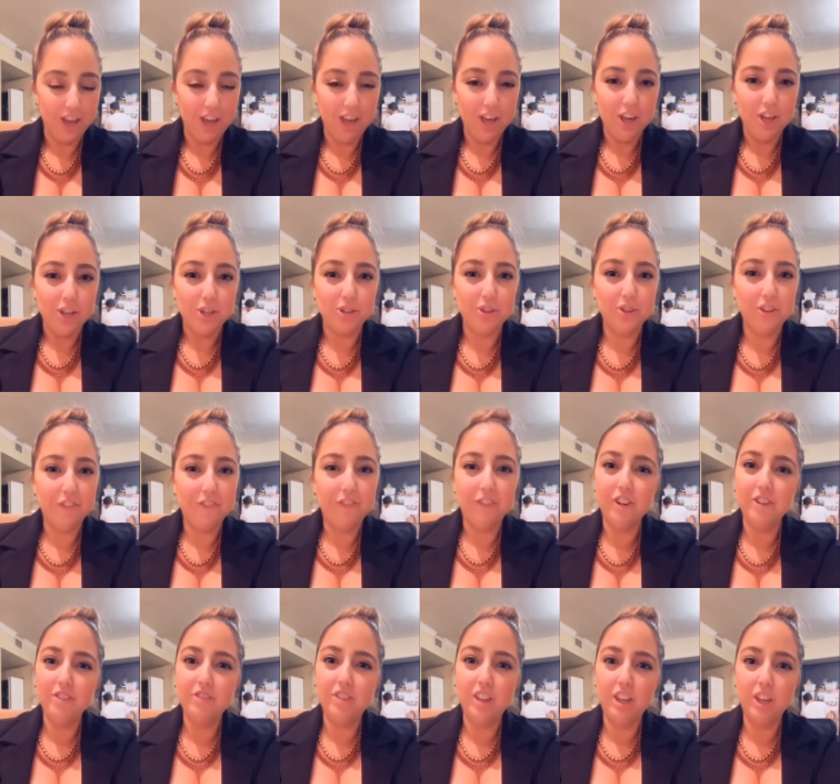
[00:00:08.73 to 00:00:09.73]
So, the
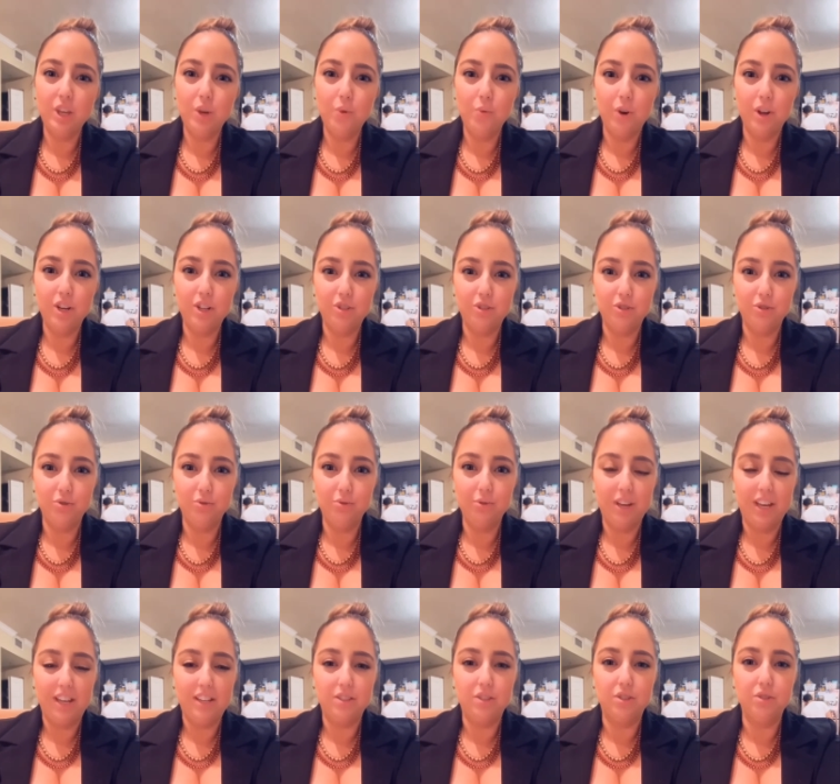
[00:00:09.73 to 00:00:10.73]
first thing you want to do
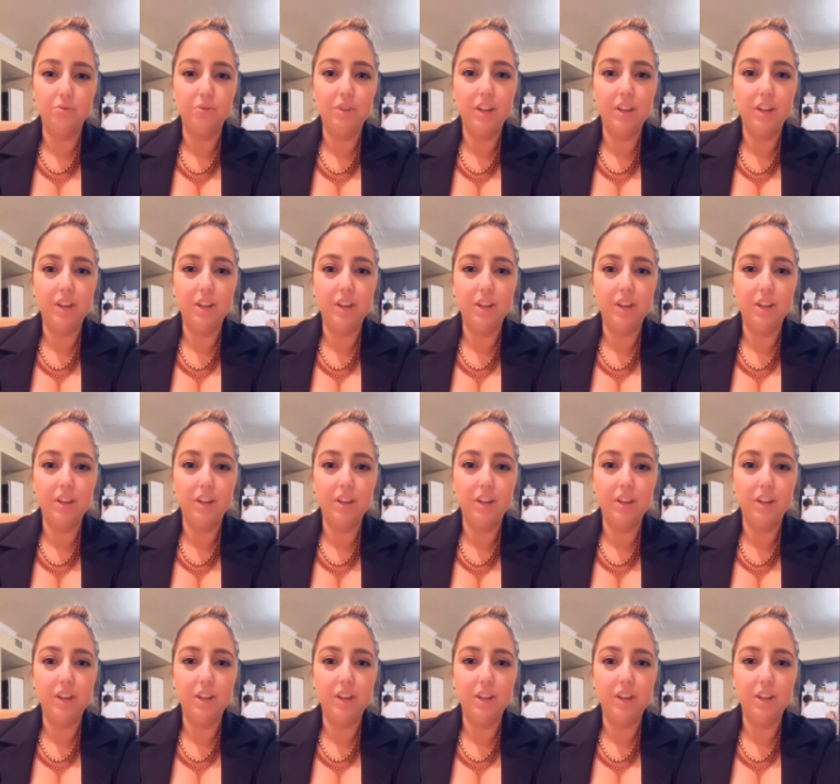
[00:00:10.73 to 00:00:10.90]
is do